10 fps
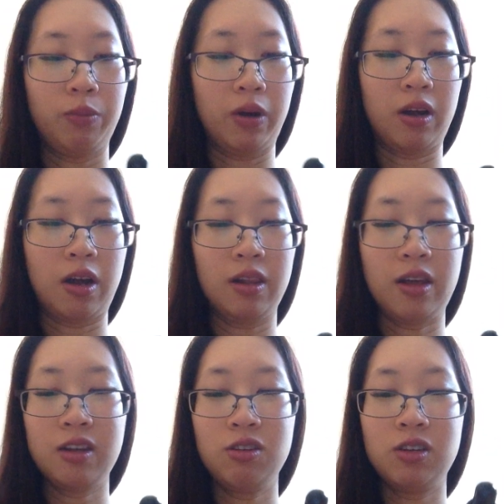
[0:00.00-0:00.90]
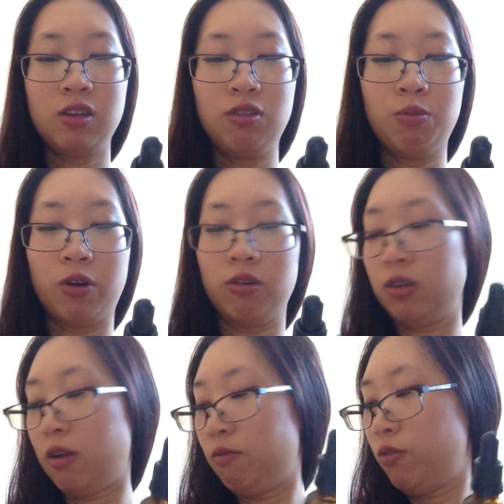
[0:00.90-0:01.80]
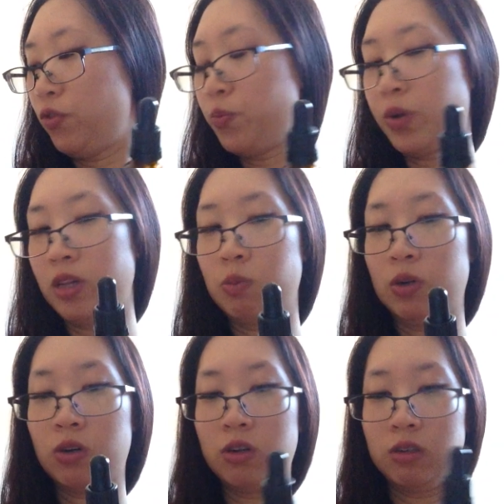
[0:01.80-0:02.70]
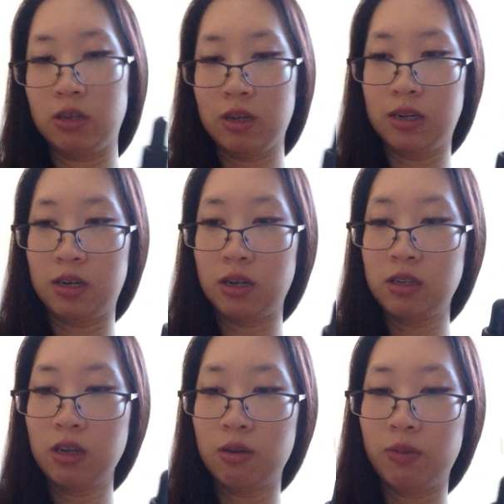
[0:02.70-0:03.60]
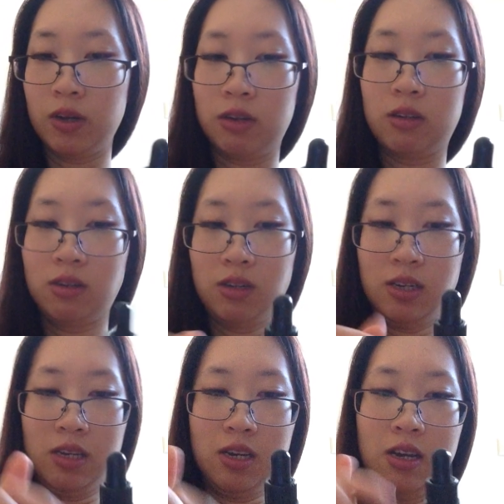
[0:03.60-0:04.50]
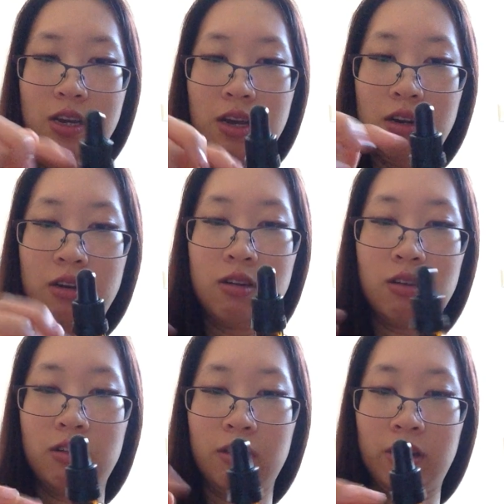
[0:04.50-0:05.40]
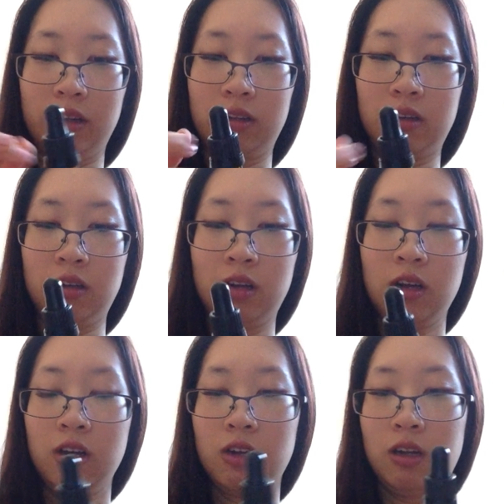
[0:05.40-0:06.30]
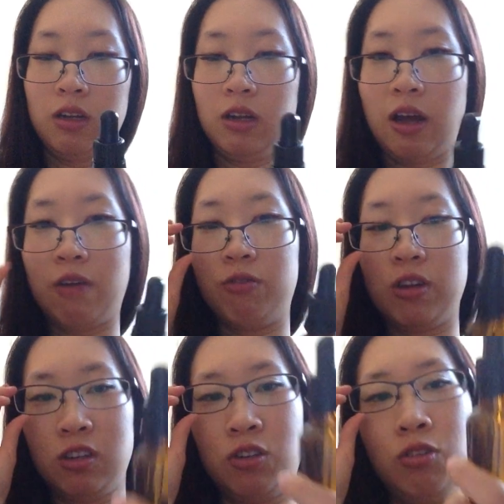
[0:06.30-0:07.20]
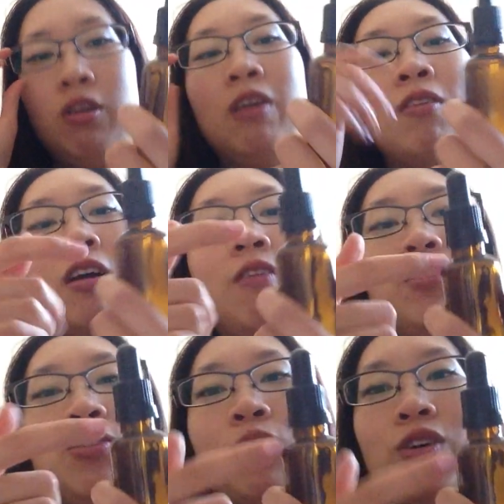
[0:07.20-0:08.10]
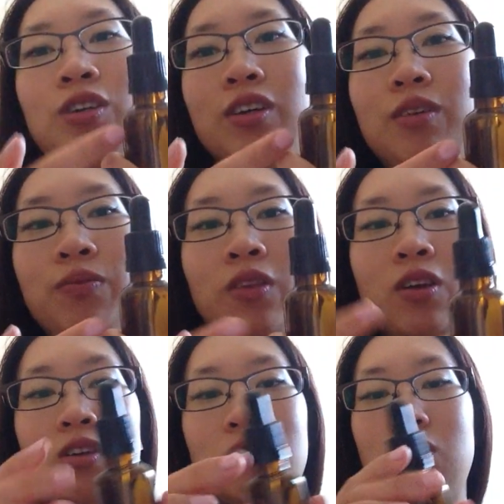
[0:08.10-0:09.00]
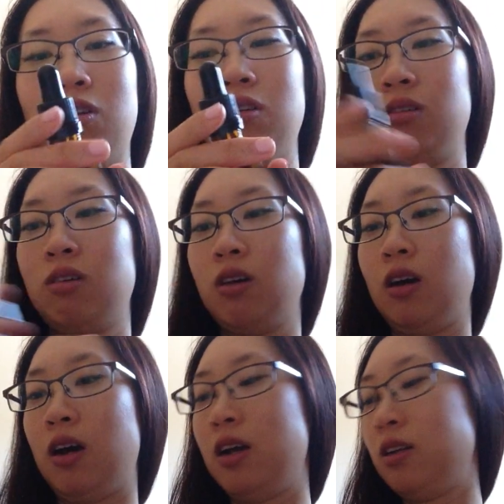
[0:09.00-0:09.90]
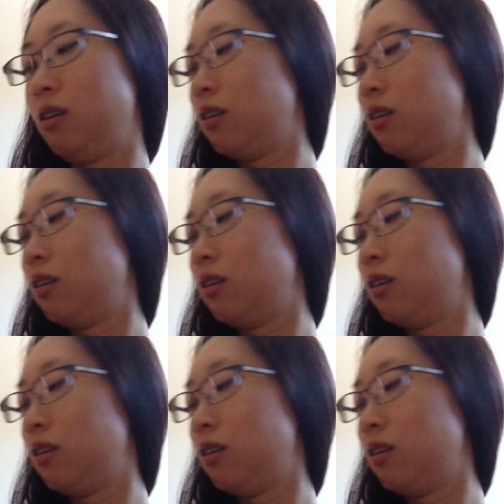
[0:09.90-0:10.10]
but I like using new bottles every few months because it does get a bit sticky and like have residue even after you wash it. So I